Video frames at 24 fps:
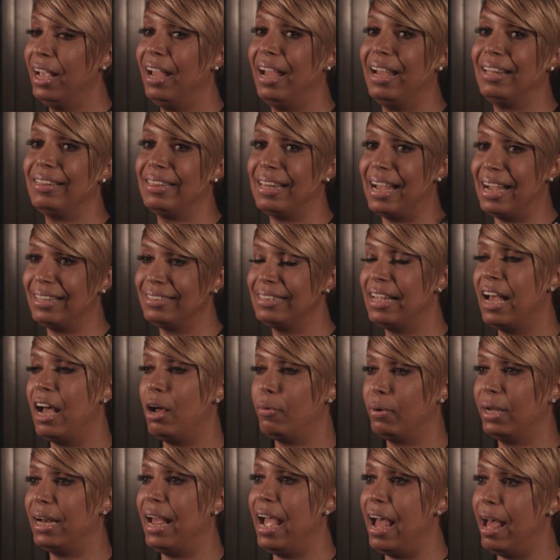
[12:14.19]
And that's
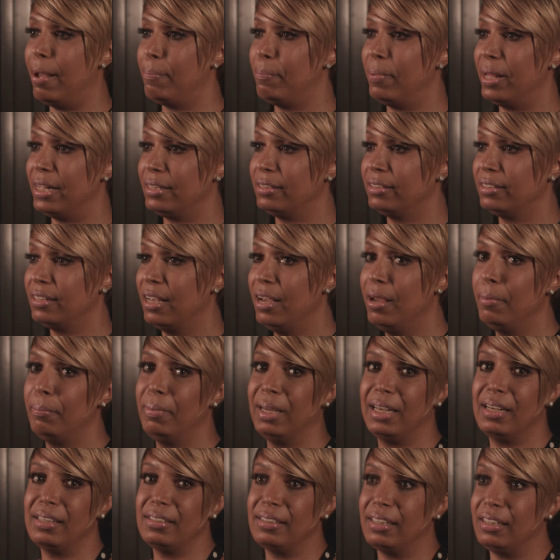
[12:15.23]
how it happens.
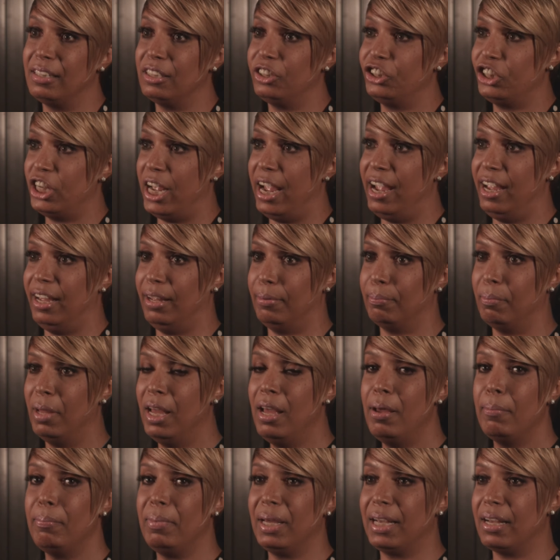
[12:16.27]
Because of the shame,
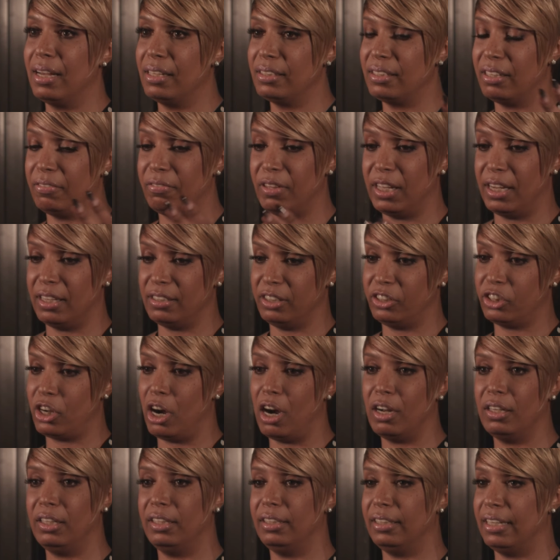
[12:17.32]
because of the
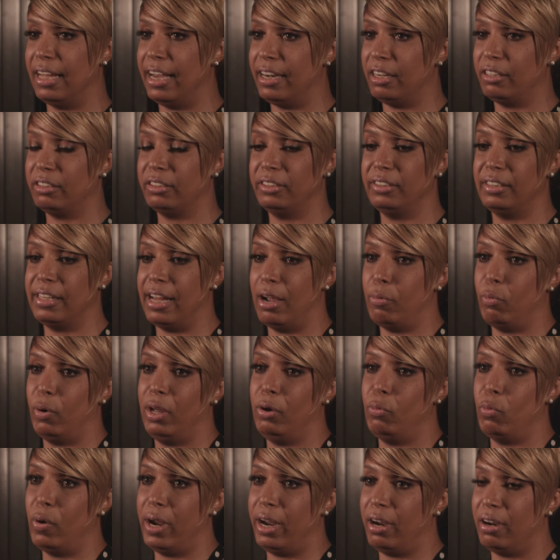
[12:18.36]
scarlet letters that
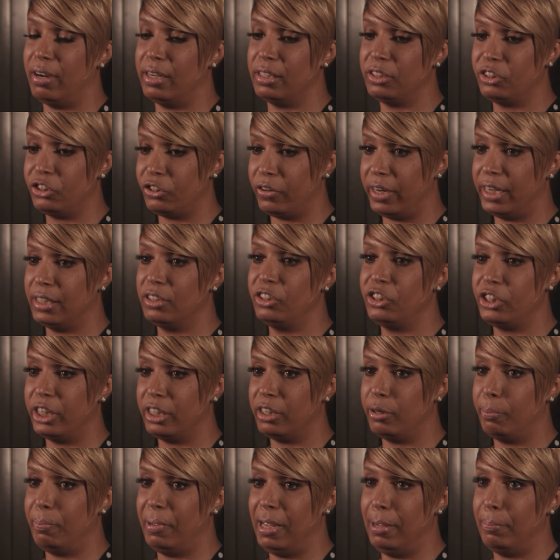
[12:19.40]
we wear as
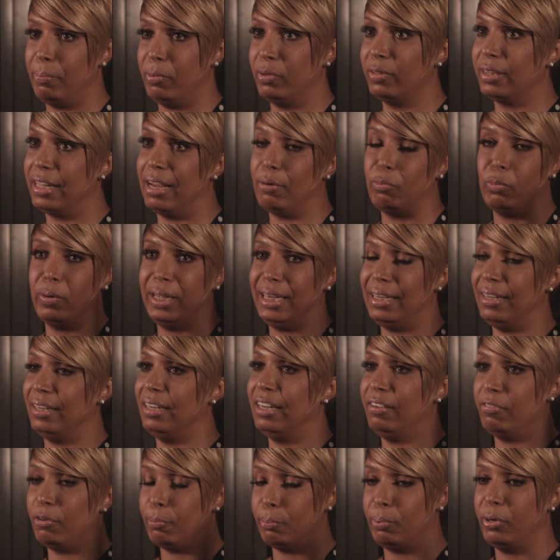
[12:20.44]
transgender people that we didn't
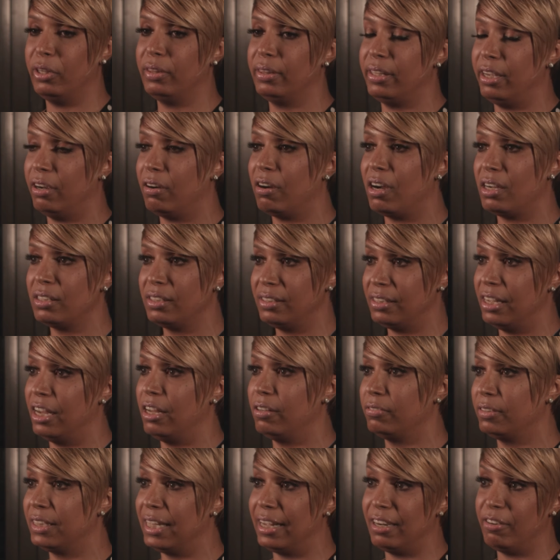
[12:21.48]
even put there
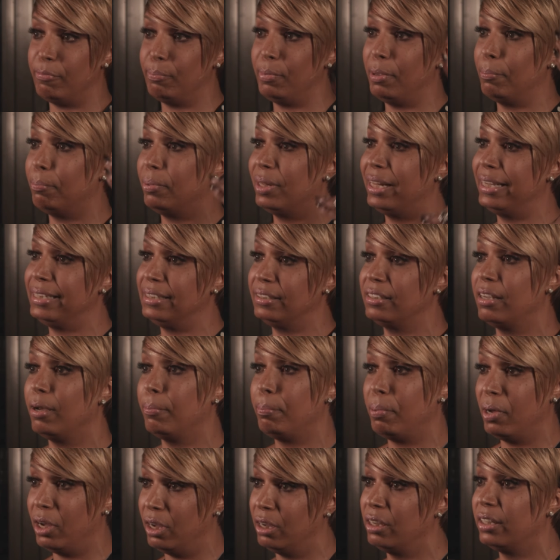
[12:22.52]
ourselves, that have been placed
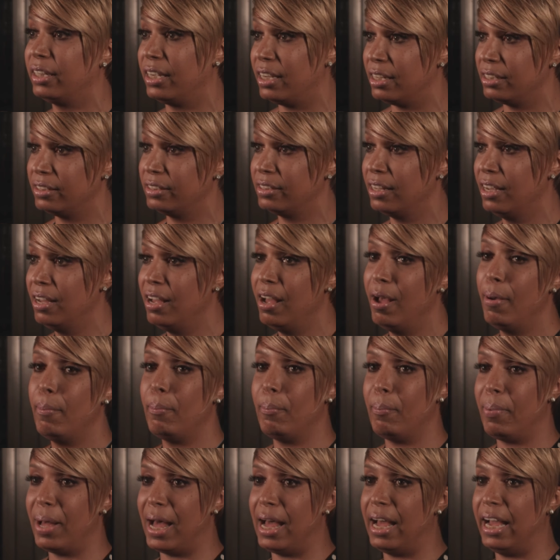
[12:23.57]
upon us
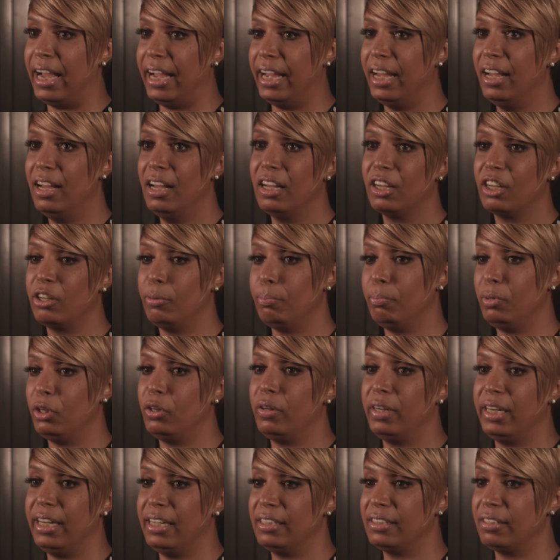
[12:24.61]
by
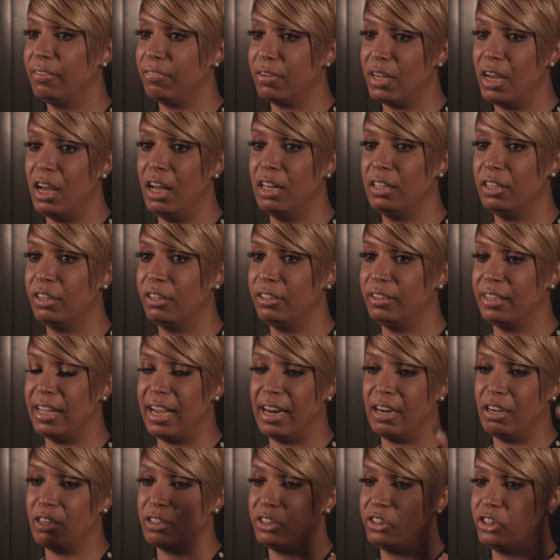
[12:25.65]
communities of color
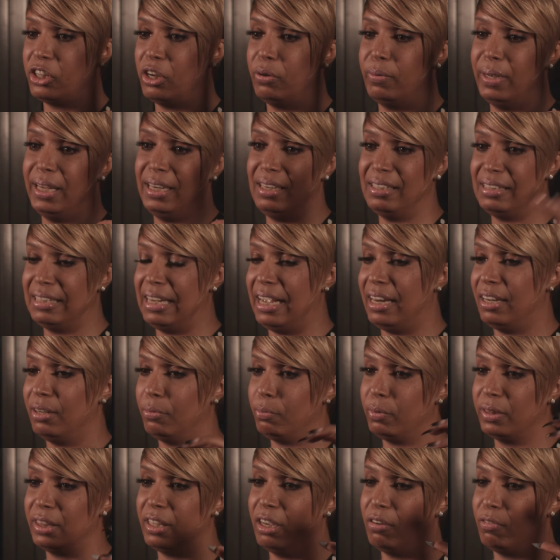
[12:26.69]
that are so
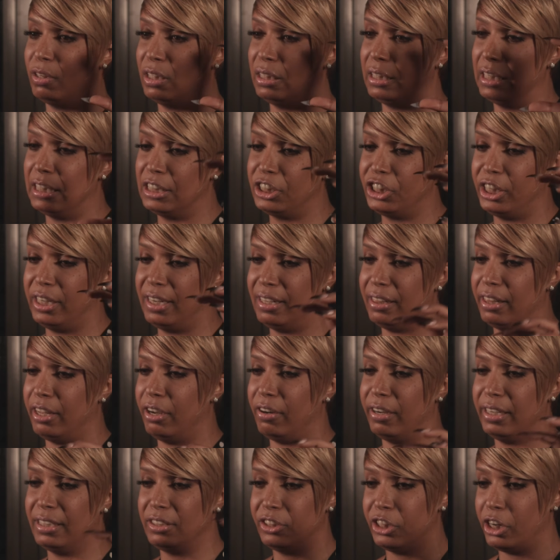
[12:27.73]
inundated with their religion and
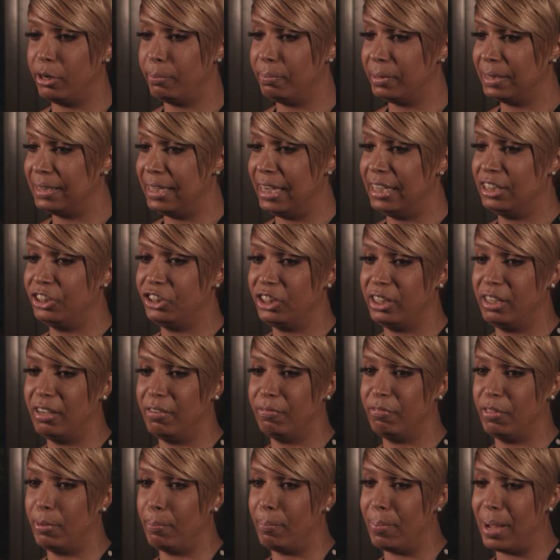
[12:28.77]
their interpretation
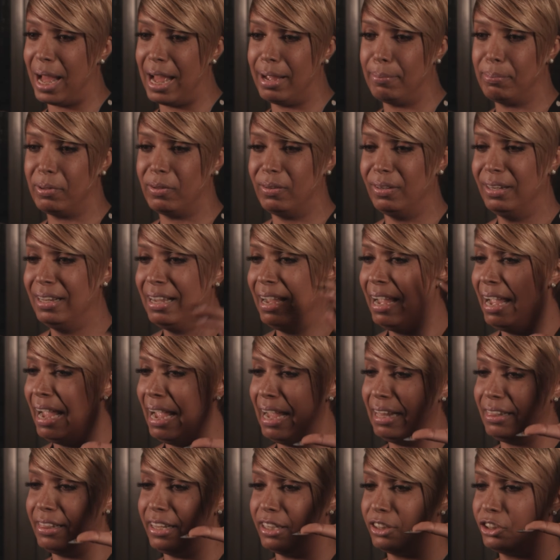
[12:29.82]
of the Bible
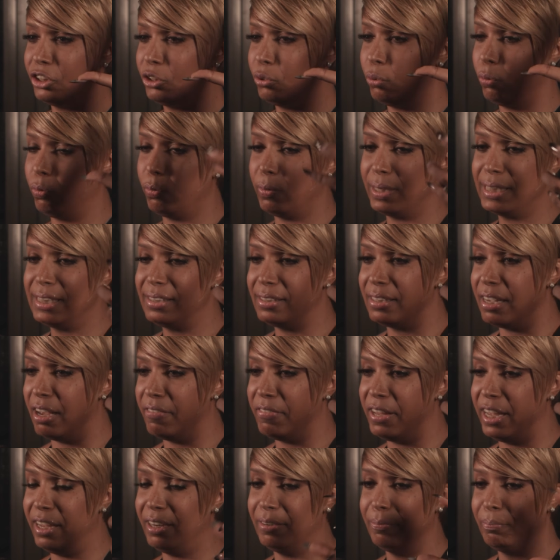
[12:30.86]
and their twist
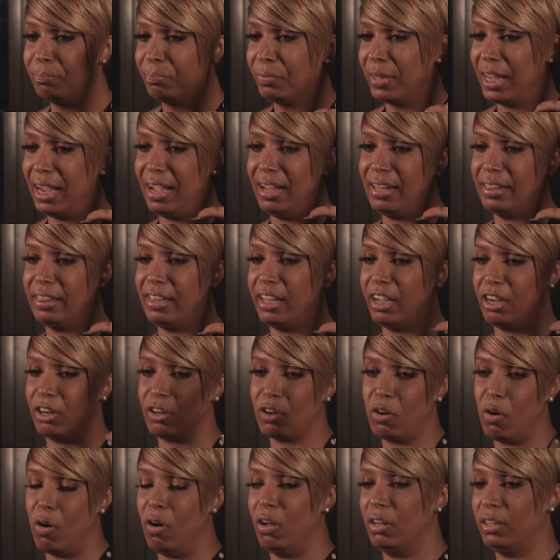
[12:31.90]
of it, and they're
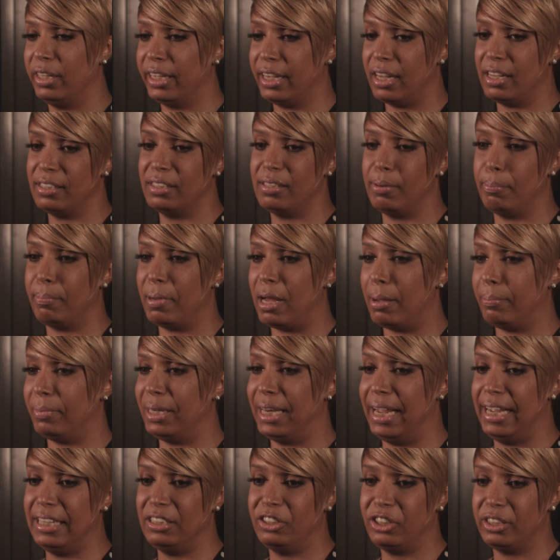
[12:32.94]
calling us
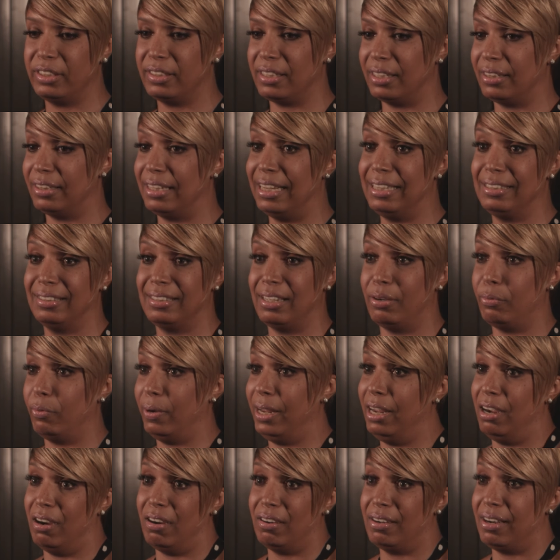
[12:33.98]
abominations and things that
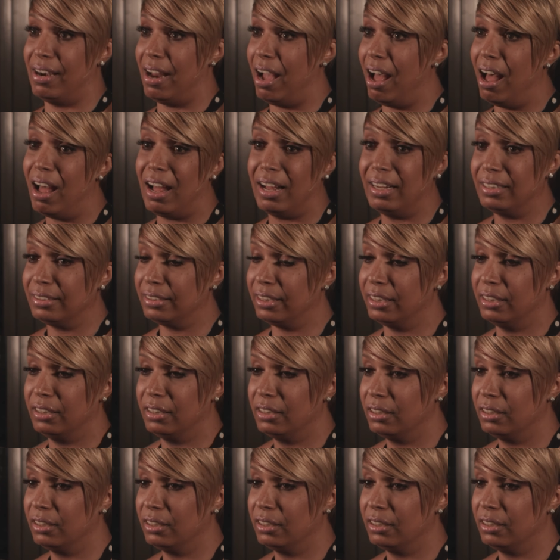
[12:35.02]
we are not.